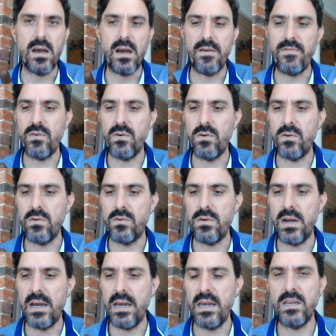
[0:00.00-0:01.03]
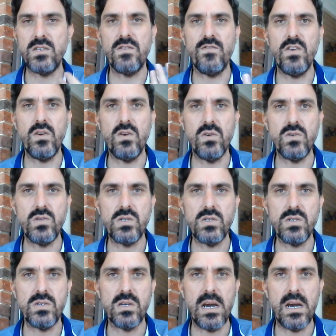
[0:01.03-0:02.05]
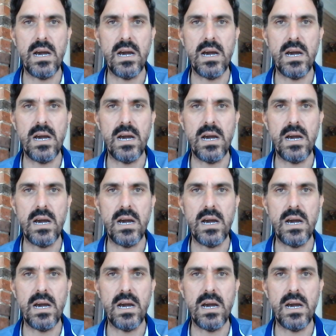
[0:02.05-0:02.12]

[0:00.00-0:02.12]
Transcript: for ease of use